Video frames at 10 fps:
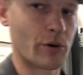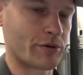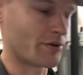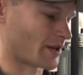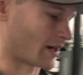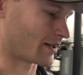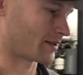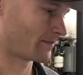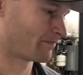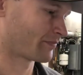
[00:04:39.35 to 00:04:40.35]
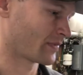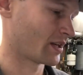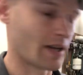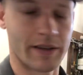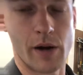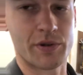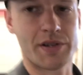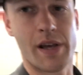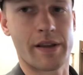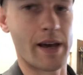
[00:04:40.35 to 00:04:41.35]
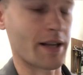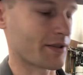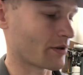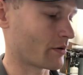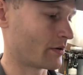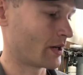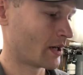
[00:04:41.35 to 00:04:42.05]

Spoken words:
2 seconds, and that was the end of that. So